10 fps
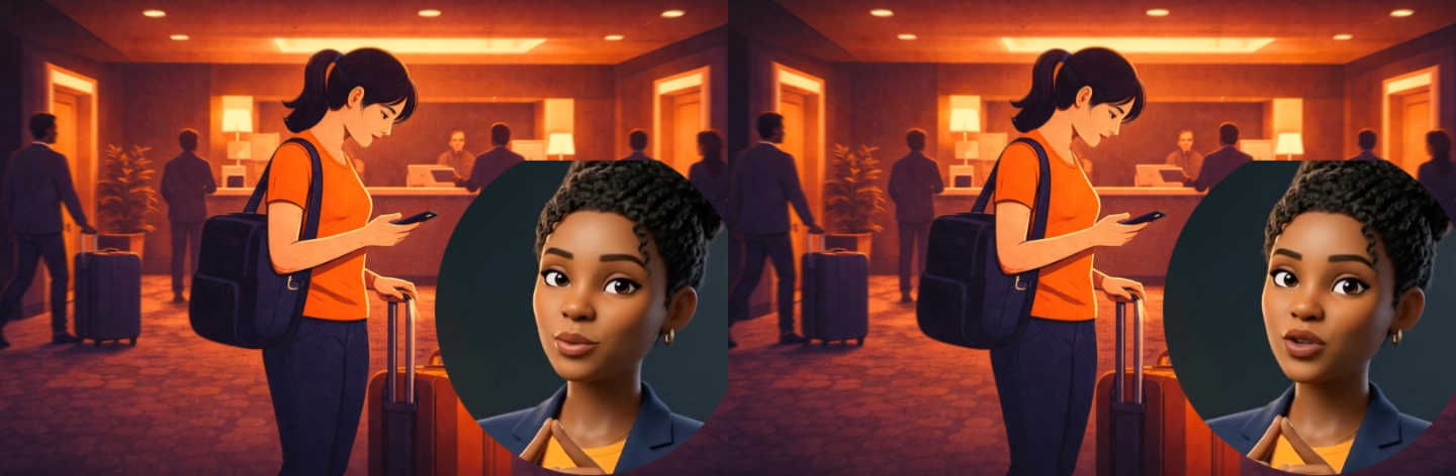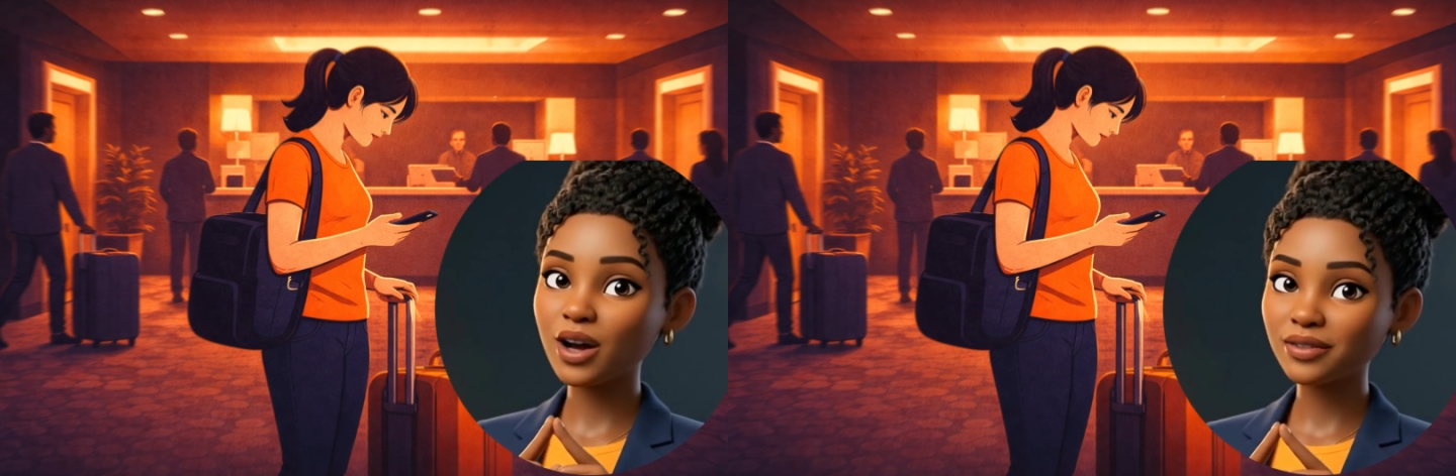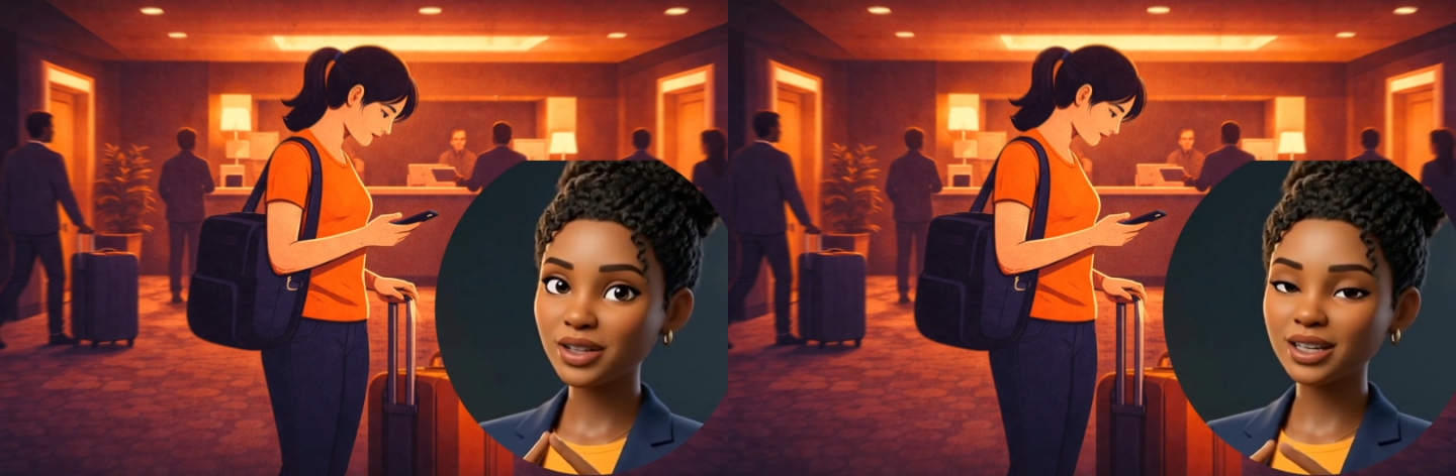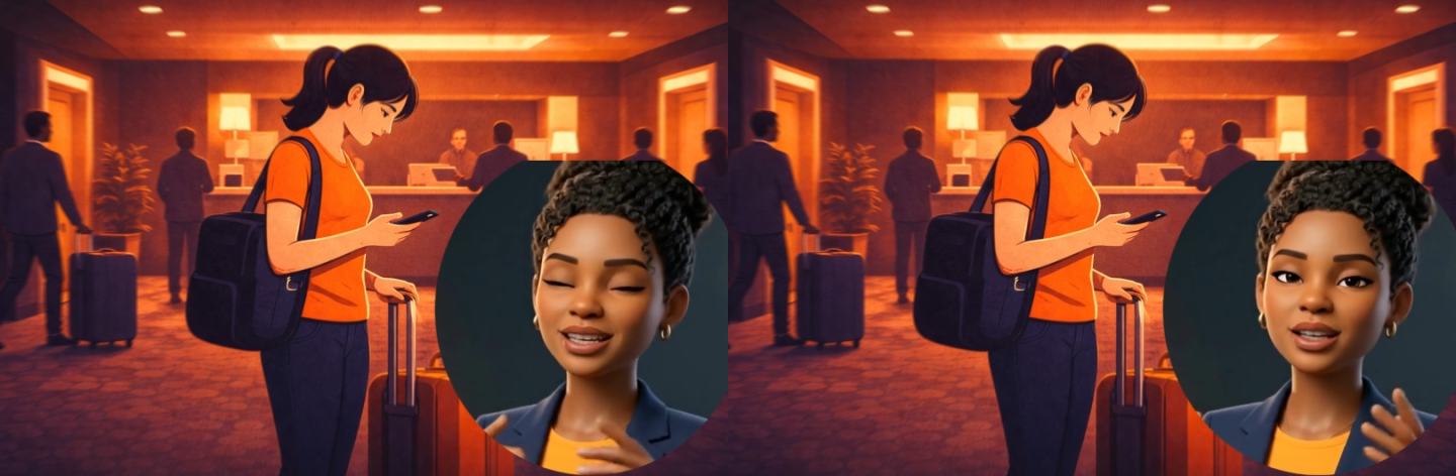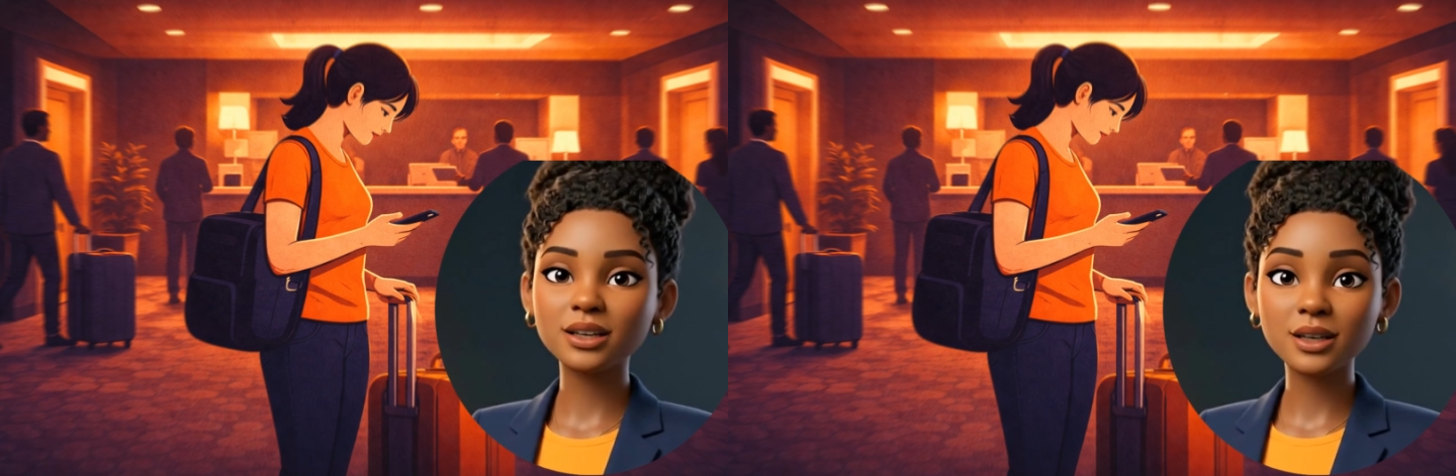
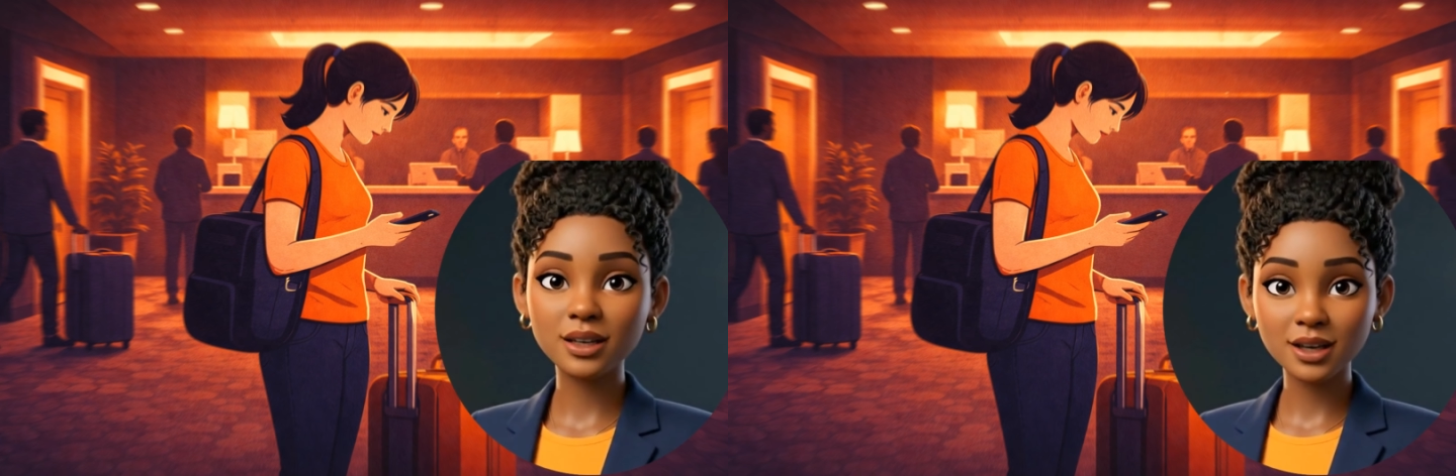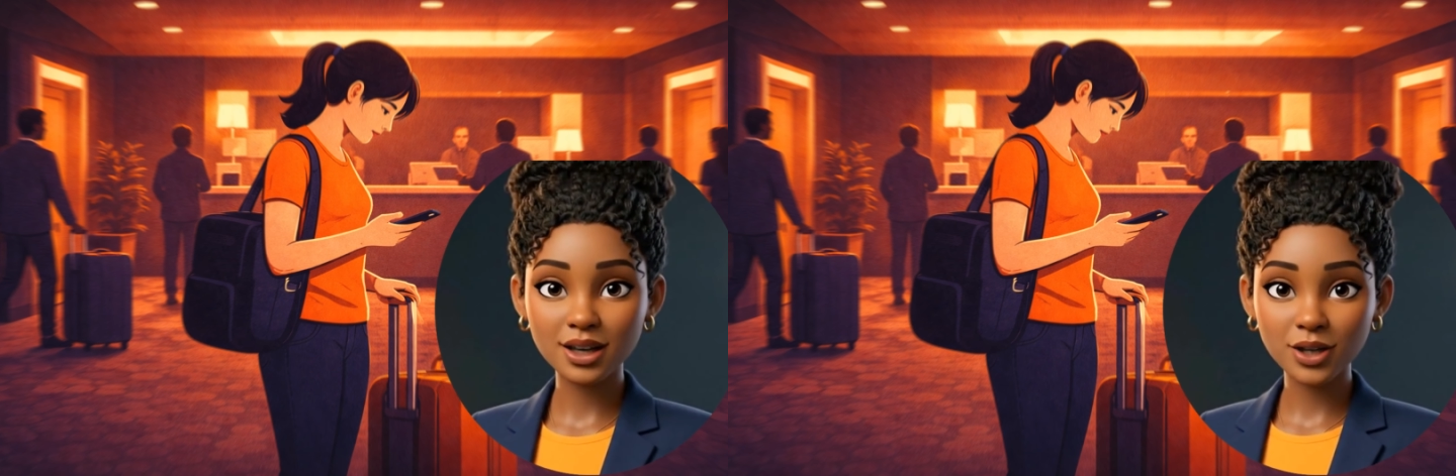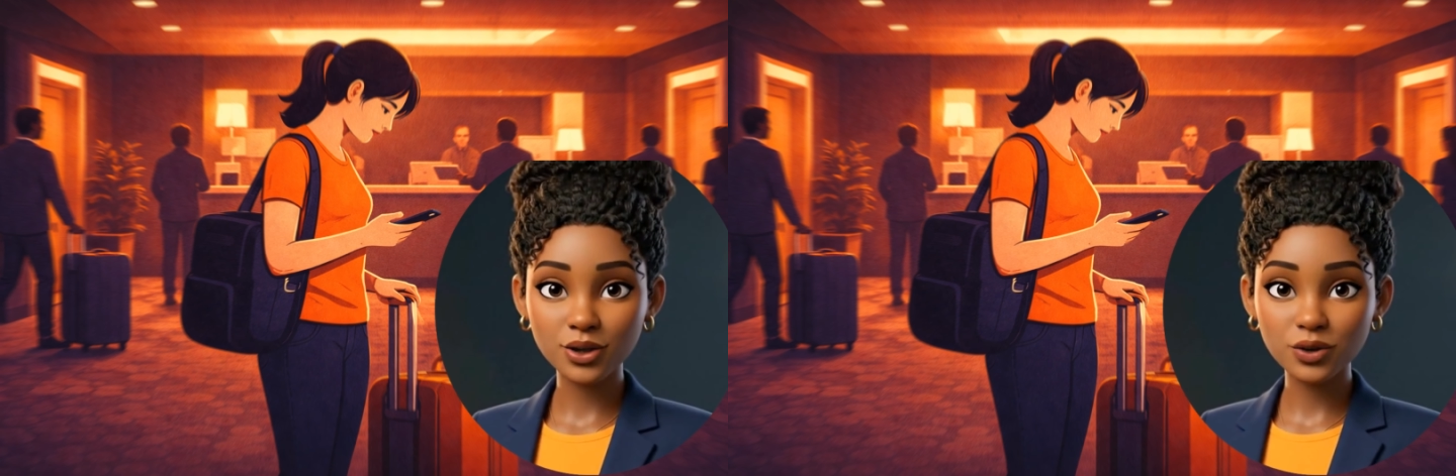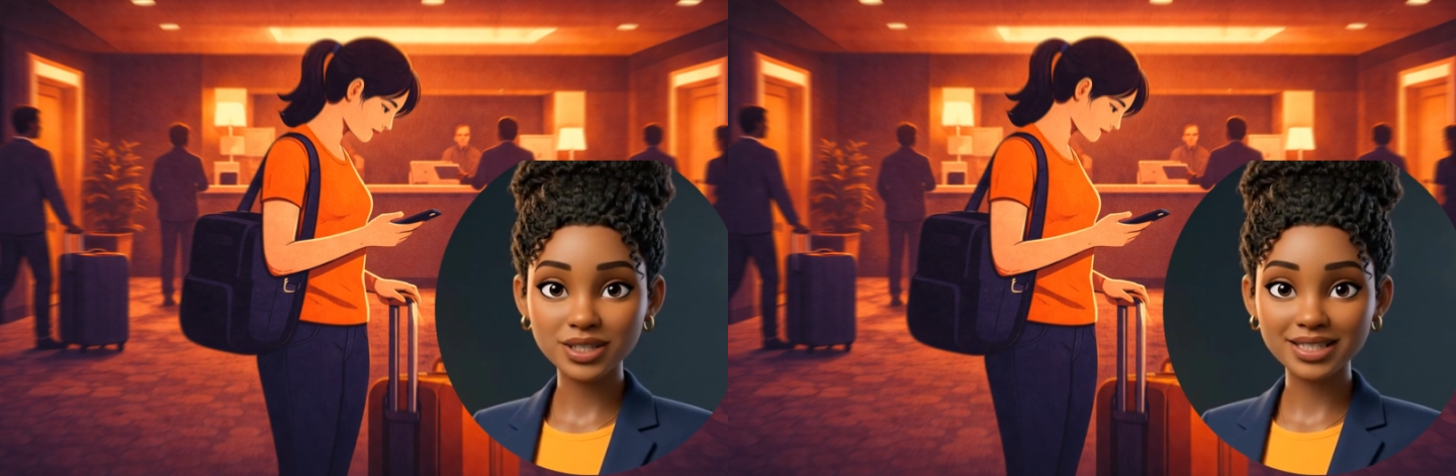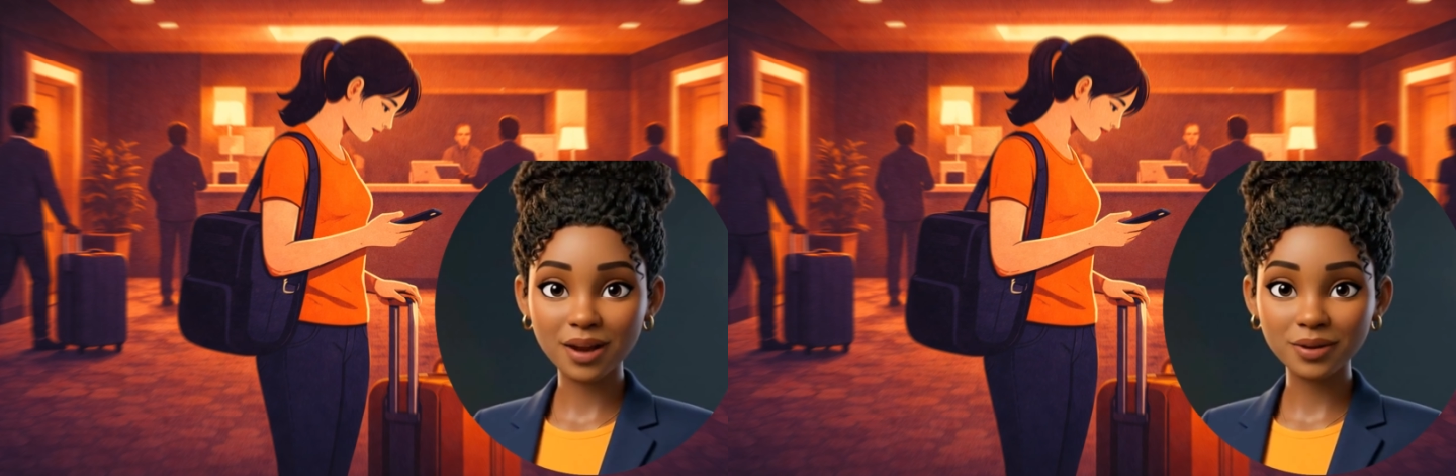traveling, you're
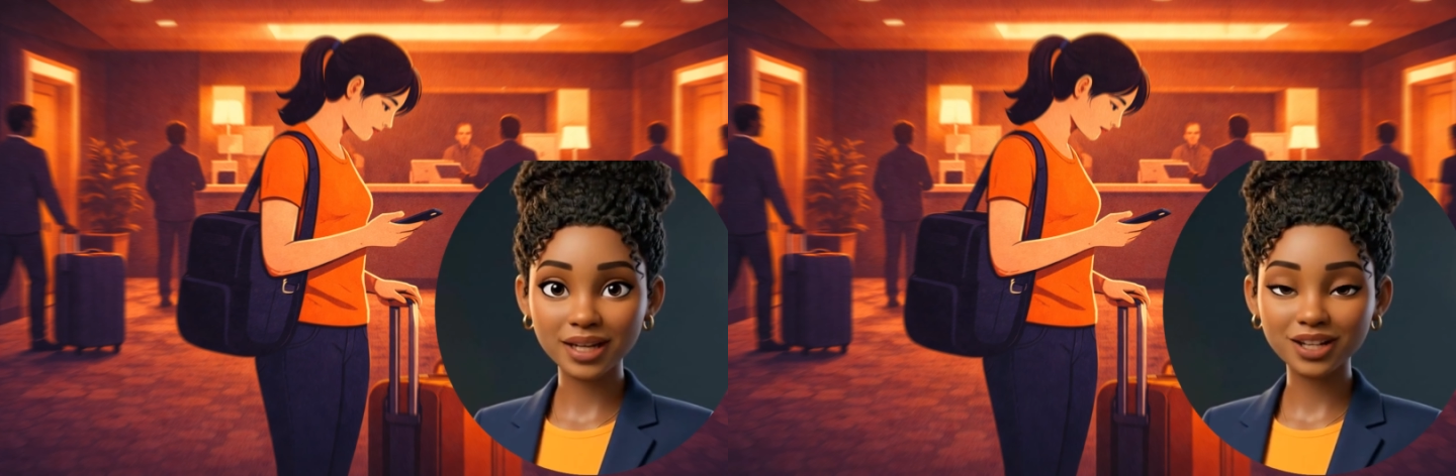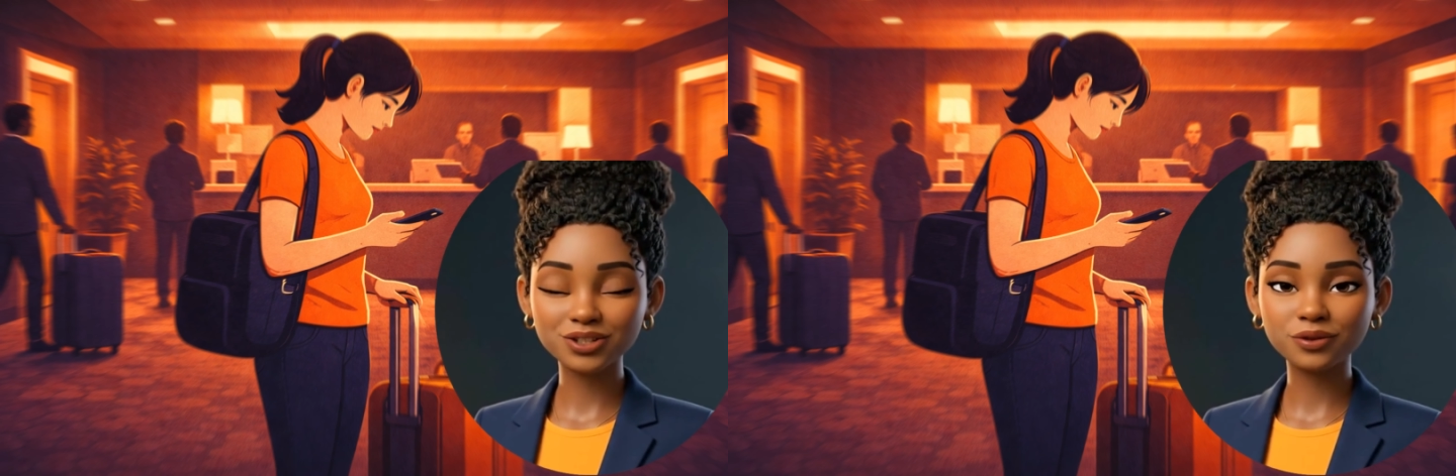staring at your